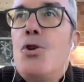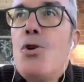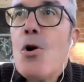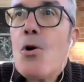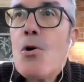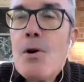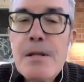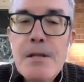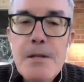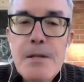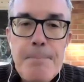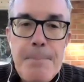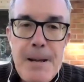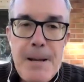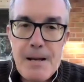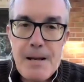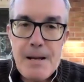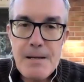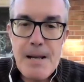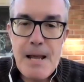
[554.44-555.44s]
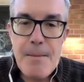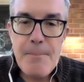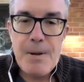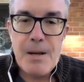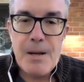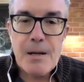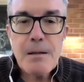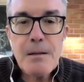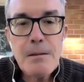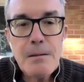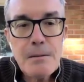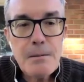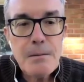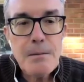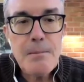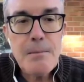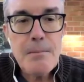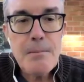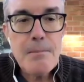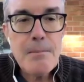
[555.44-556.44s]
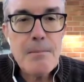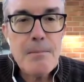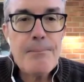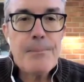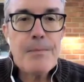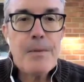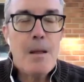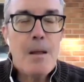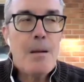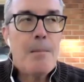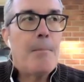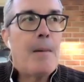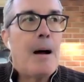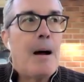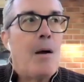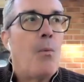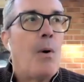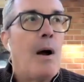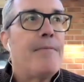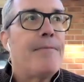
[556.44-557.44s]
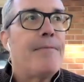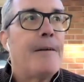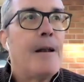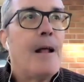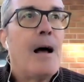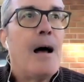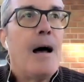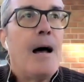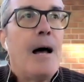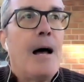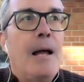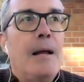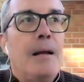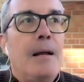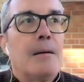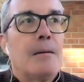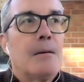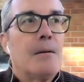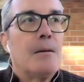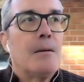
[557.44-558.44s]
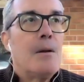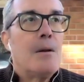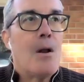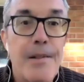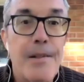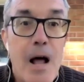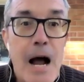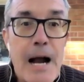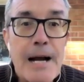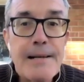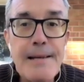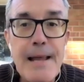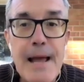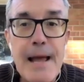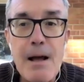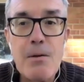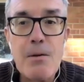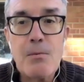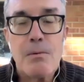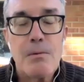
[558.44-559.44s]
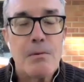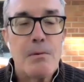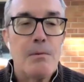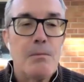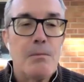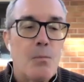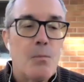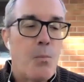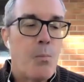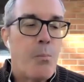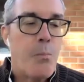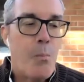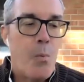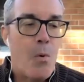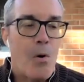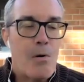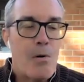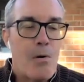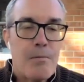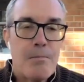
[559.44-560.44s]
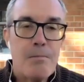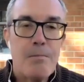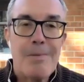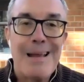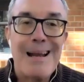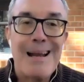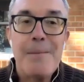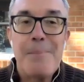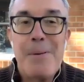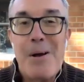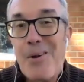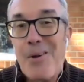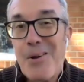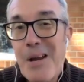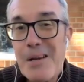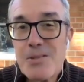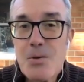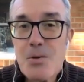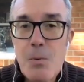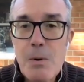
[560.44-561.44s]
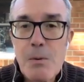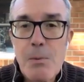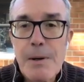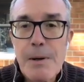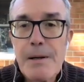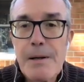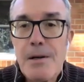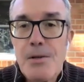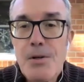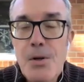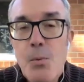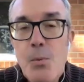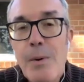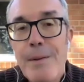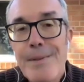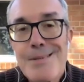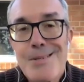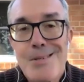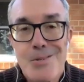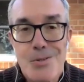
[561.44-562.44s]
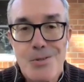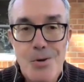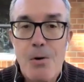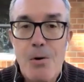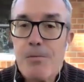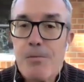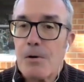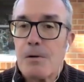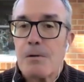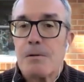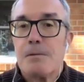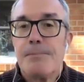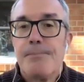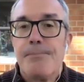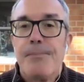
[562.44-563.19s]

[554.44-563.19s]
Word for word: During the pandemic, my wife and I in lockdown were thinking about, okay, so what are we going to do when this is over?